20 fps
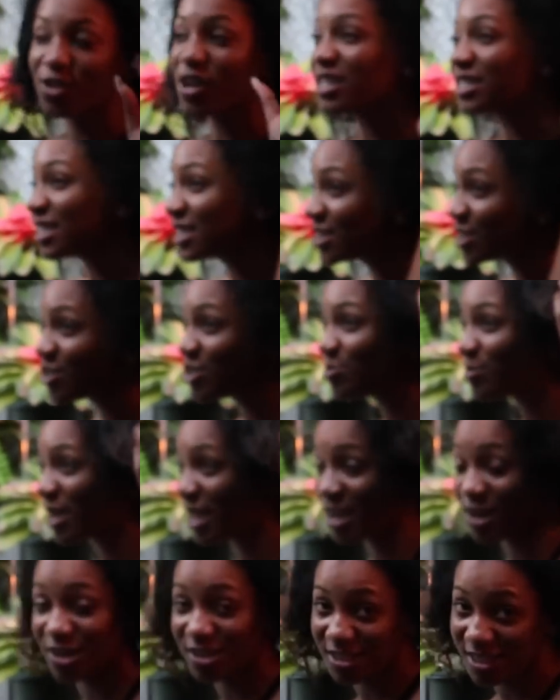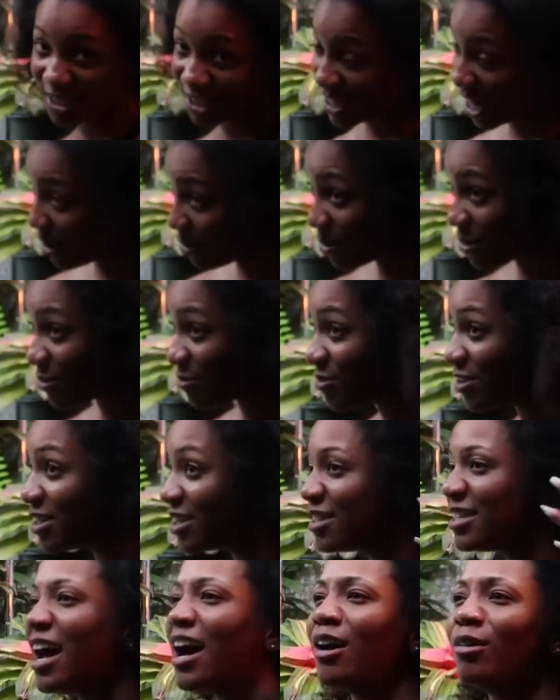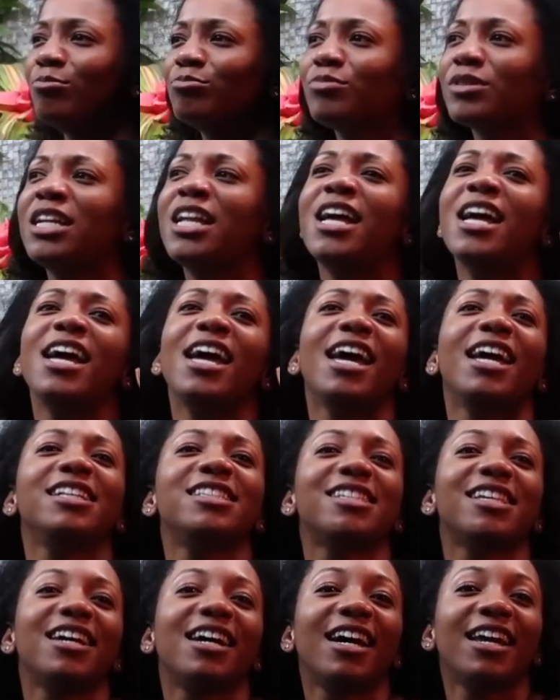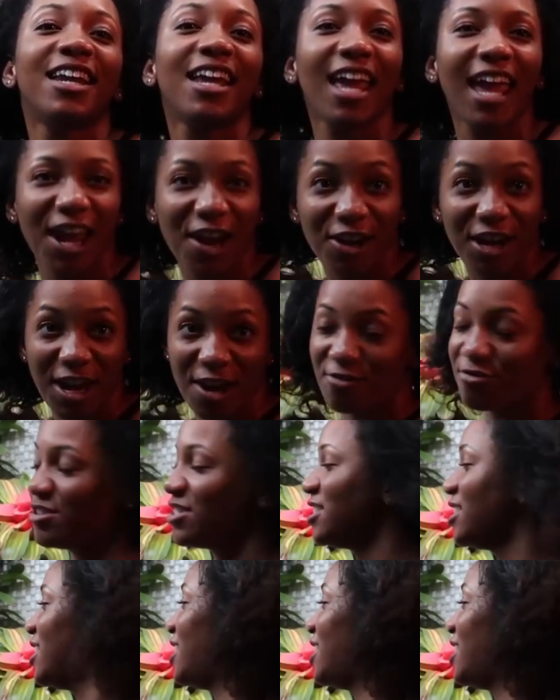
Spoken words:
You guys, excuse my hair. It's a shower routine. Nah. It's a hair care routine.